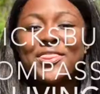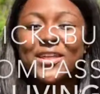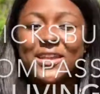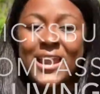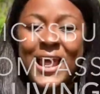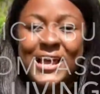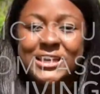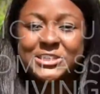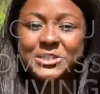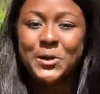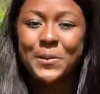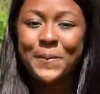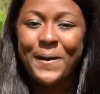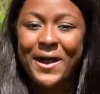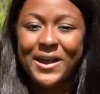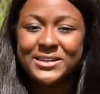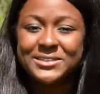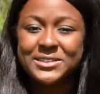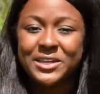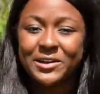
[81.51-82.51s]
The National
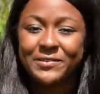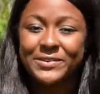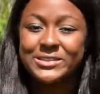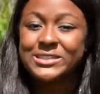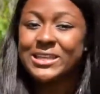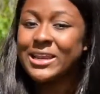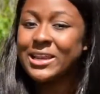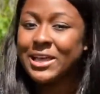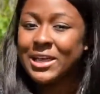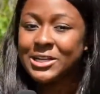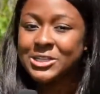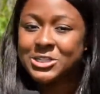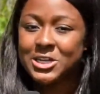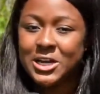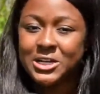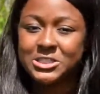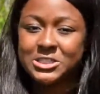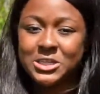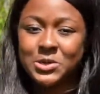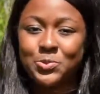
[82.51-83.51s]
Park Service, in
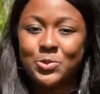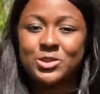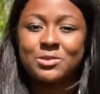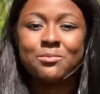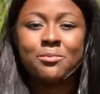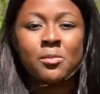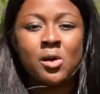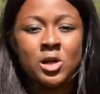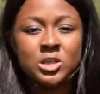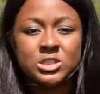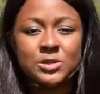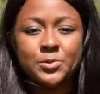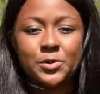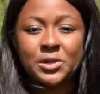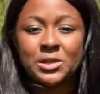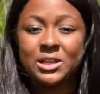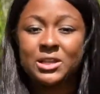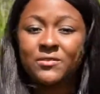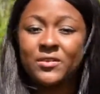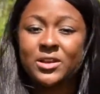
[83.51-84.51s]
conjunction with multiple
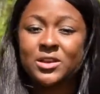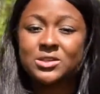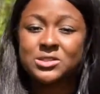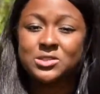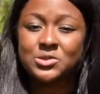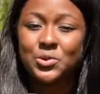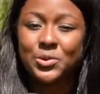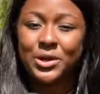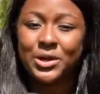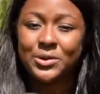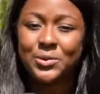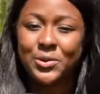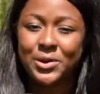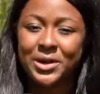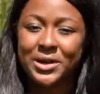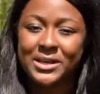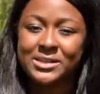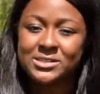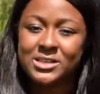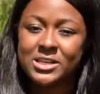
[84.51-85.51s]
living historian
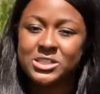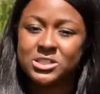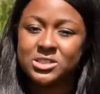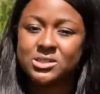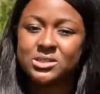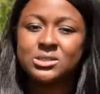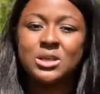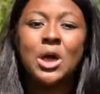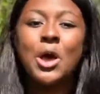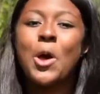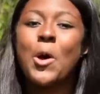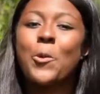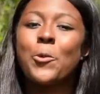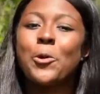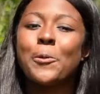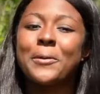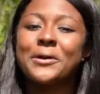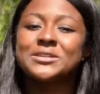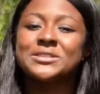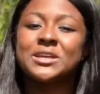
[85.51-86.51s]
organizations,
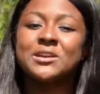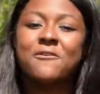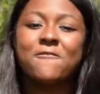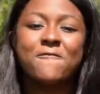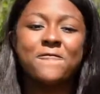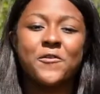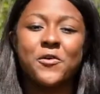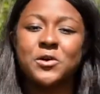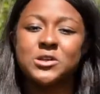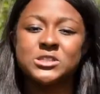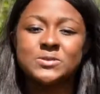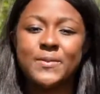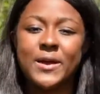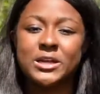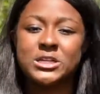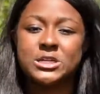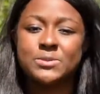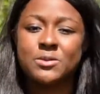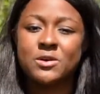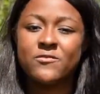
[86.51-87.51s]
will present a full
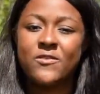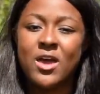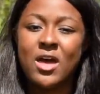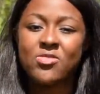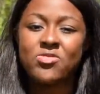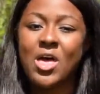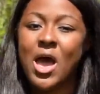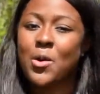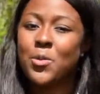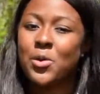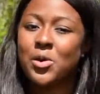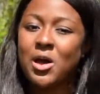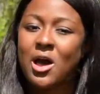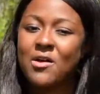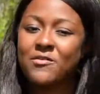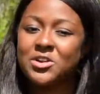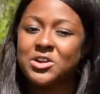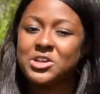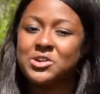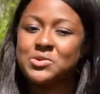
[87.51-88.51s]
spectrum event that will
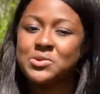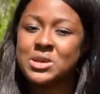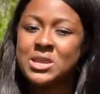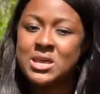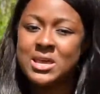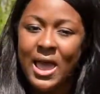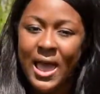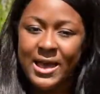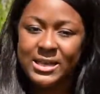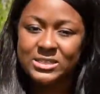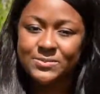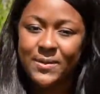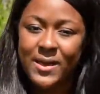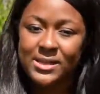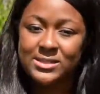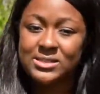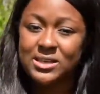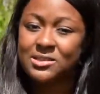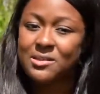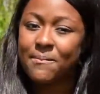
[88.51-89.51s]
cover unique
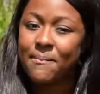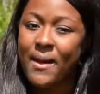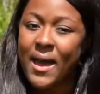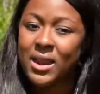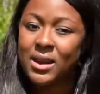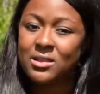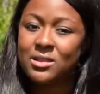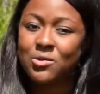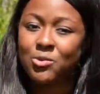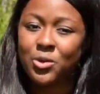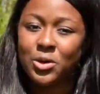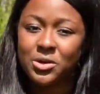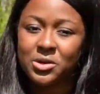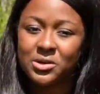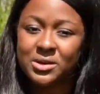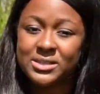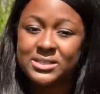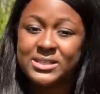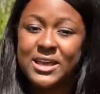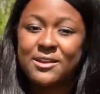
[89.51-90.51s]
aspects of the Battle of
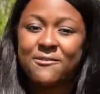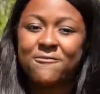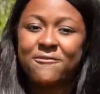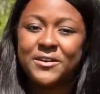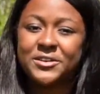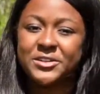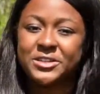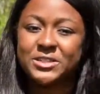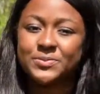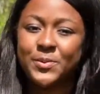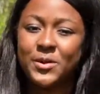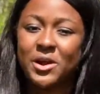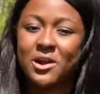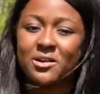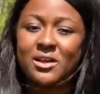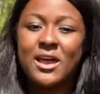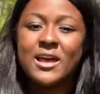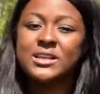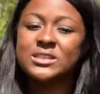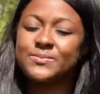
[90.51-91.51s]
Wilderness at Fredericksburg,
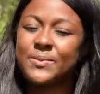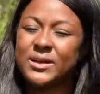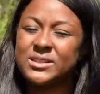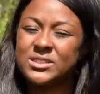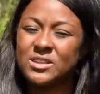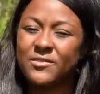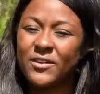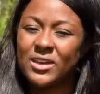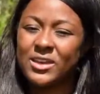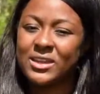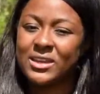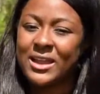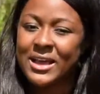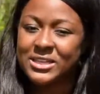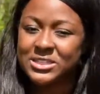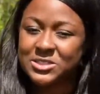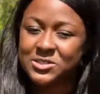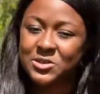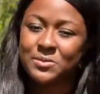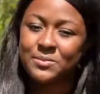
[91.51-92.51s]
Spotsylvania
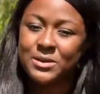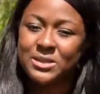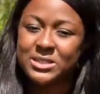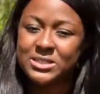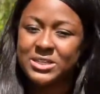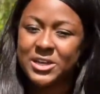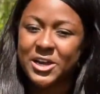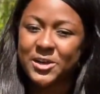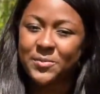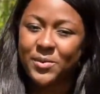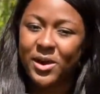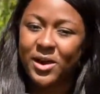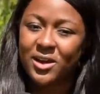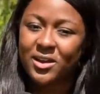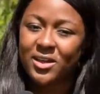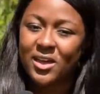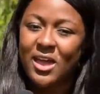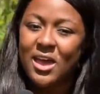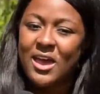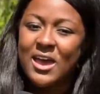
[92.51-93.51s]
National Military
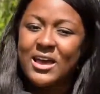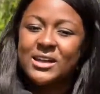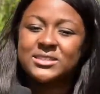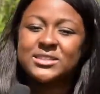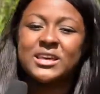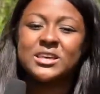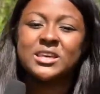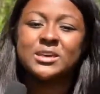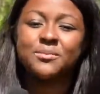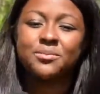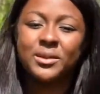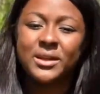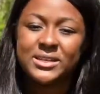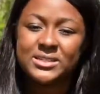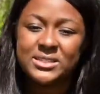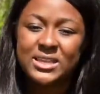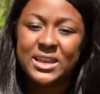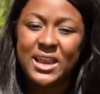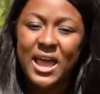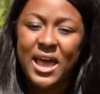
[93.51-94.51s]
Park. Taking
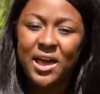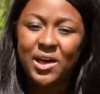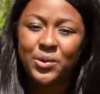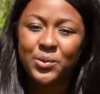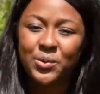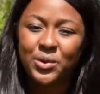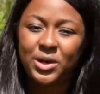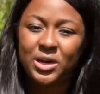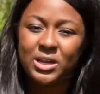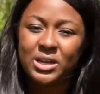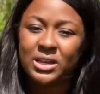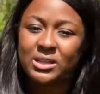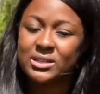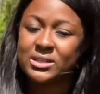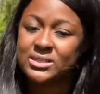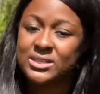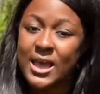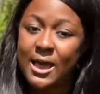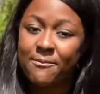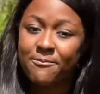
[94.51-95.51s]
place at Ellwood in the
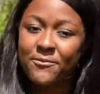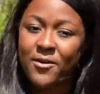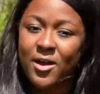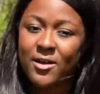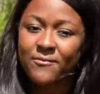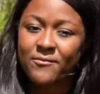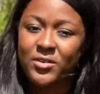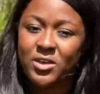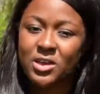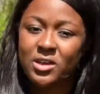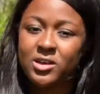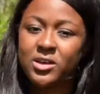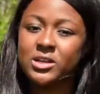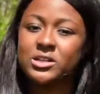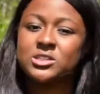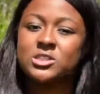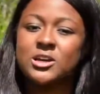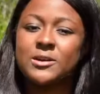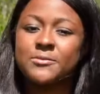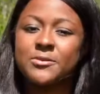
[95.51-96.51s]
Tapp Farm Field,
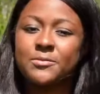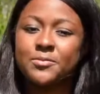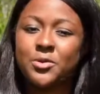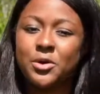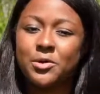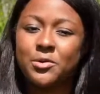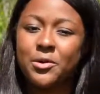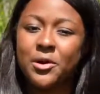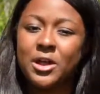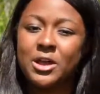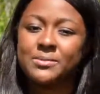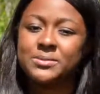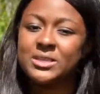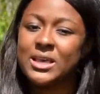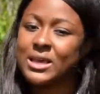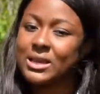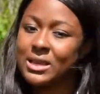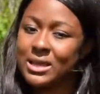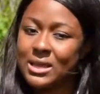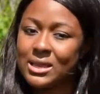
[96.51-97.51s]
interpretive programs
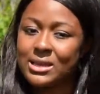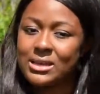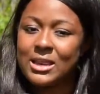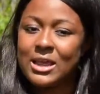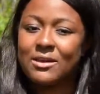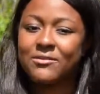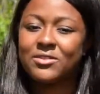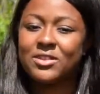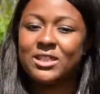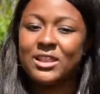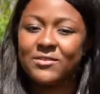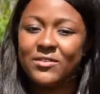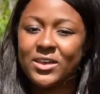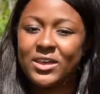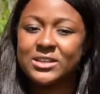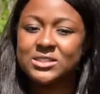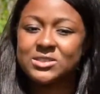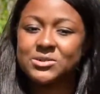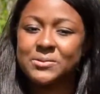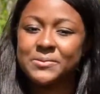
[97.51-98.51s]
and in depth living
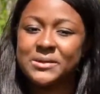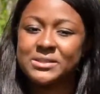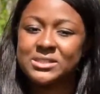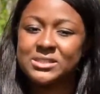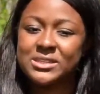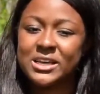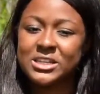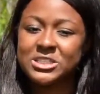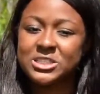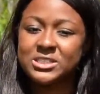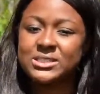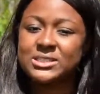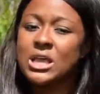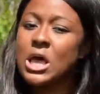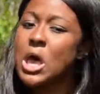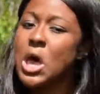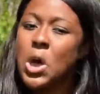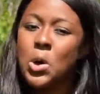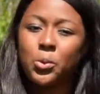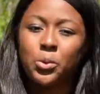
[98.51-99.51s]
history presentations
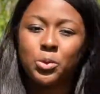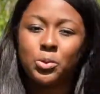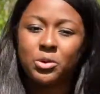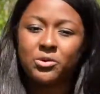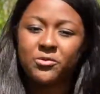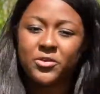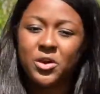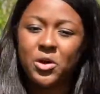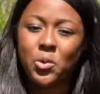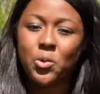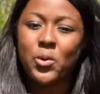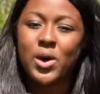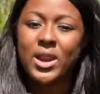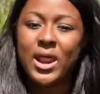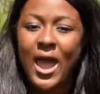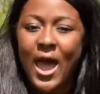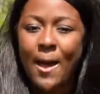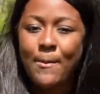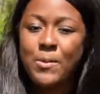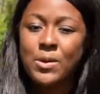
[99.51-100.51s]
will reveal what
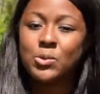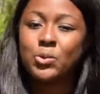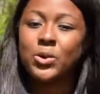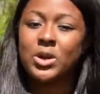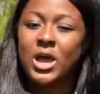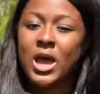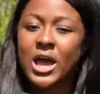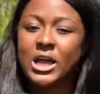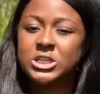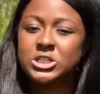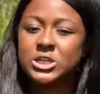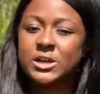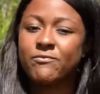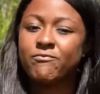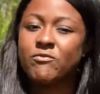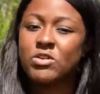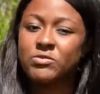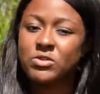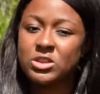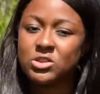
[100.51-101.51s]
happened
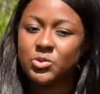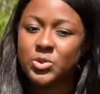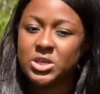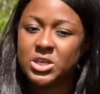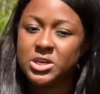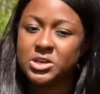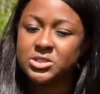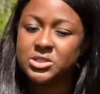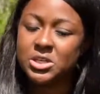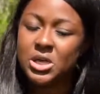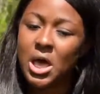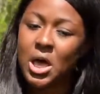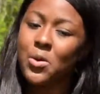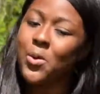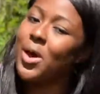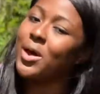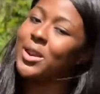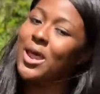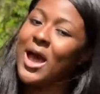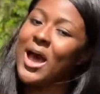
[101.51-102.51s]
153 years ago
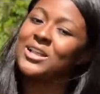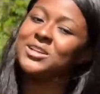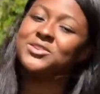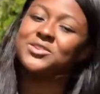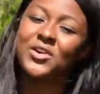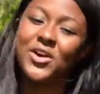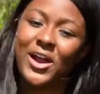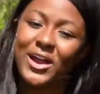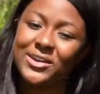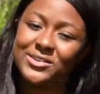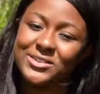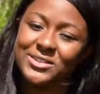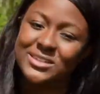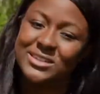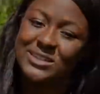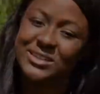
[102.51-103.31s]
on hallowed ground.